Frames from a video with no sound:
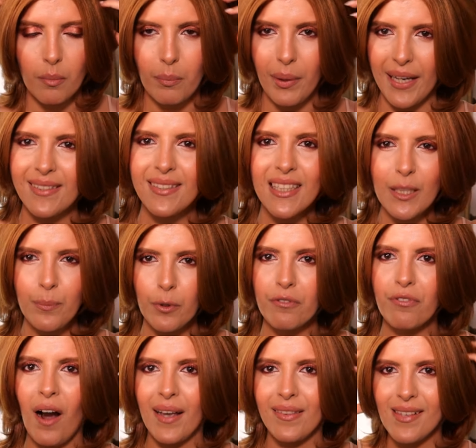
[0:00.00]
basically
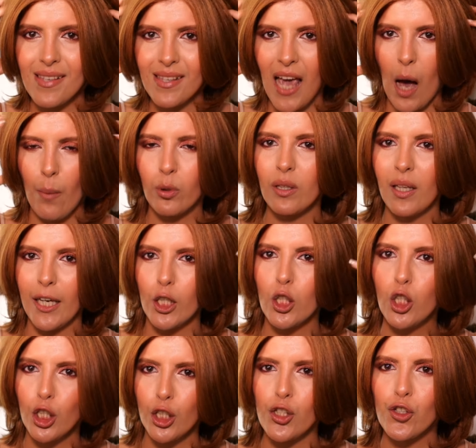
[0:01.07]
provide the scalp with like
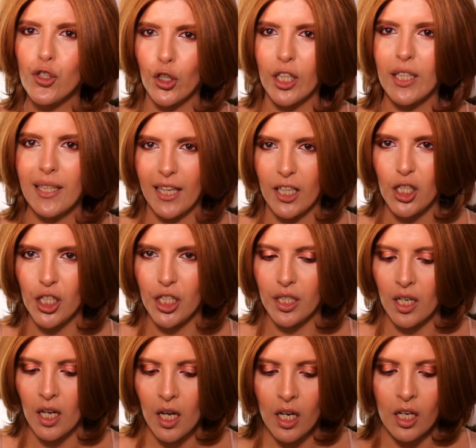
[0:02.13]
good
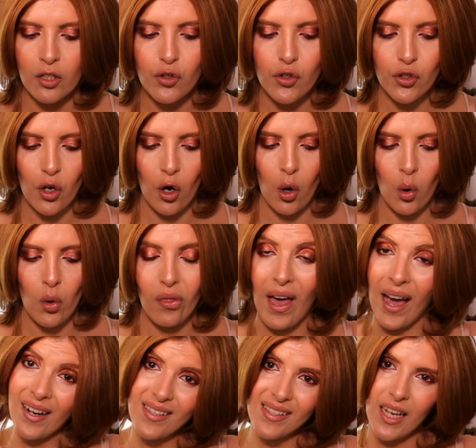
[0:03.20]
circulation. So
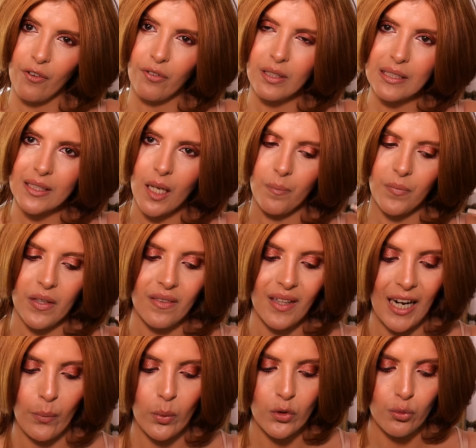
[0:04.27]
that is definitely something that
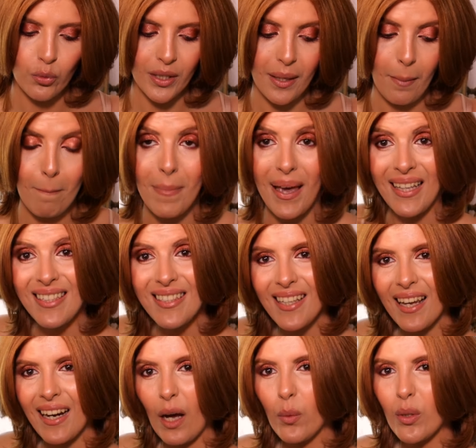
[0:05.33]
I would recommend.
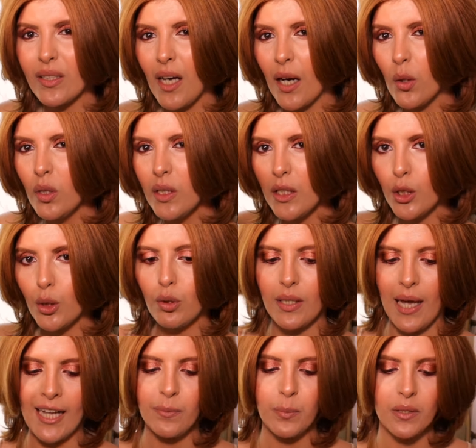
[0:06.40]
And I would not only do
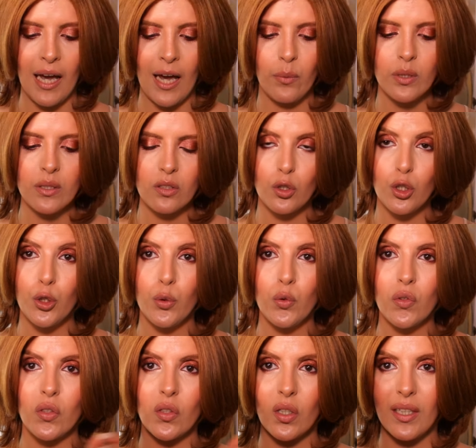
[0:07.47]
that, but I would
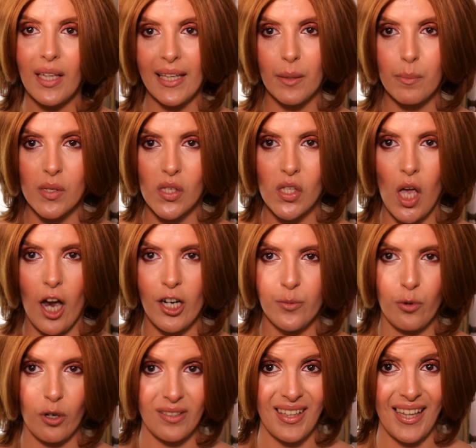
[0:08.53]
use like a massage
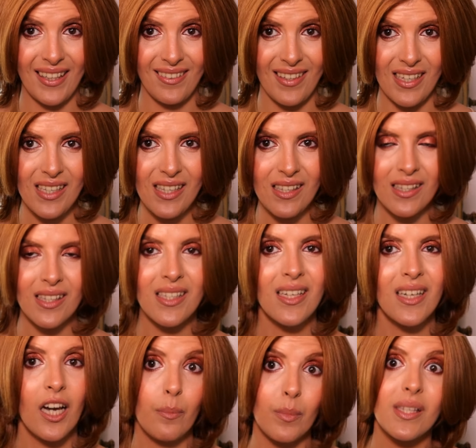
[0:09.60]
brush like this,
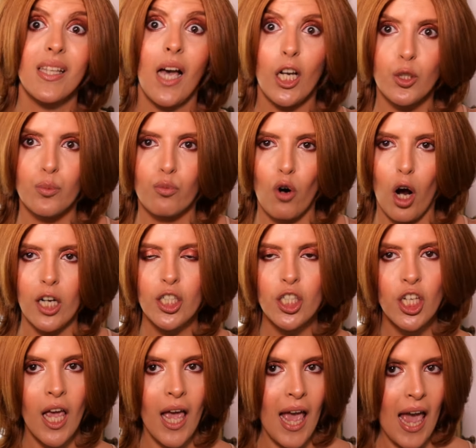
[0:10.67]
a massage
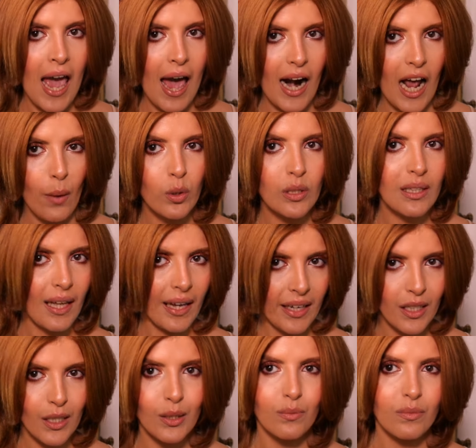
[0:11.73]
brush, and I would
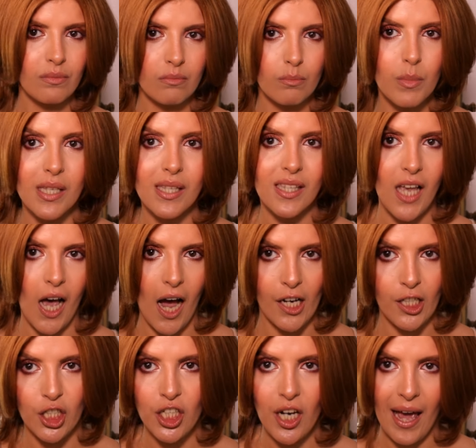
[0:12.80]
like
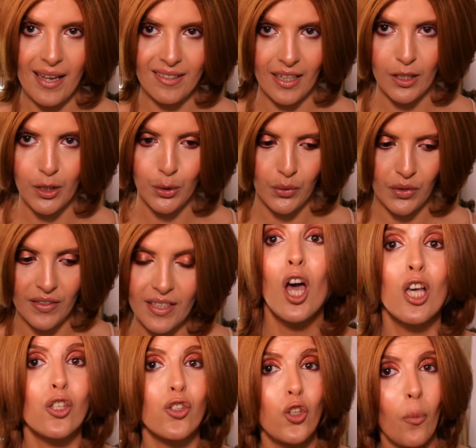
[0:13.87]
massage as I do this.
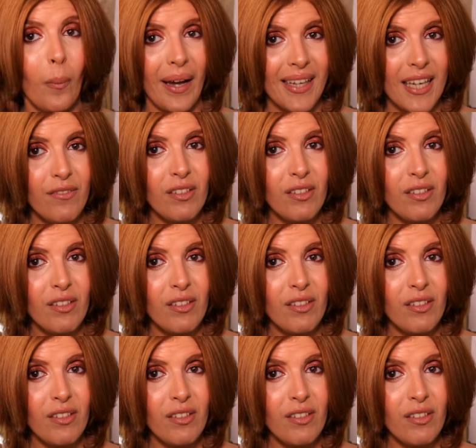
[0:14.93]
So by